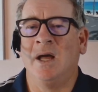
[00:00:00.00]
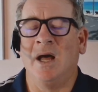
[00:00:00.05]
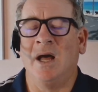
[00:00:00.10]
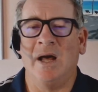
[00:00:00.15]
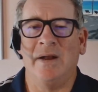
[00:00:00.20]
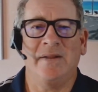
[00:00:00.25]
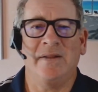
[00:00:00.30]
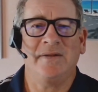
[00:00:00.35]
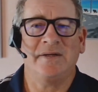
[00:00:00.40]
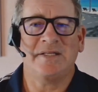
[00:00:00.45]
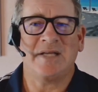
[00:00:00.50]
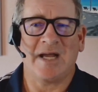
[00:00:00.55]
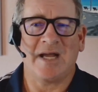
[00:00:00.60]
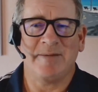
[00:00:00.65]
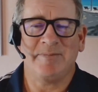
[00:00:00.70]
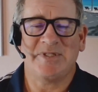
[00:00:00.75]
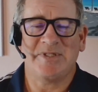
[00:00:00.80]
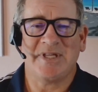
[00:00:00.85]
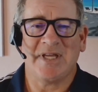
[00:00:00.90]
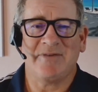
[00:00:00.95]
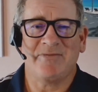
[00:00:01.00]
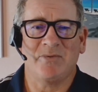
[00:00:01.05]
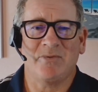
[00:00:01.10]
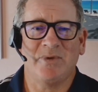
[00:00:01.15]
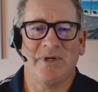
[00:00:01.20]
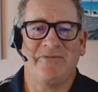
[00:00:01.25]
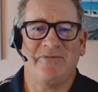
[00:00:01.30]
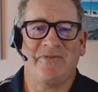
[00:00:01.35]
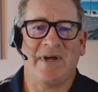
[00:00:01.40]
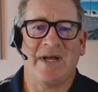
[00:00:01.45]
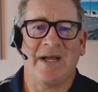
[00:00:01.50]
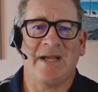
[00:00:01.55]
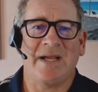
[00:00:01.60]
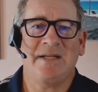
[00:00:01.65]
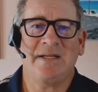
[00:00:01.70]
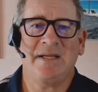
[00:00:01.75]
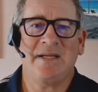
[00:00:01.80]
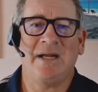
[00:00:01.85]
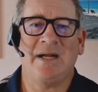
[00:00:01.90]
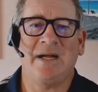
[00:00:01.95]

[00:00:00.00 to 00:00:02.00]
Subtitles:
Another time saver we find,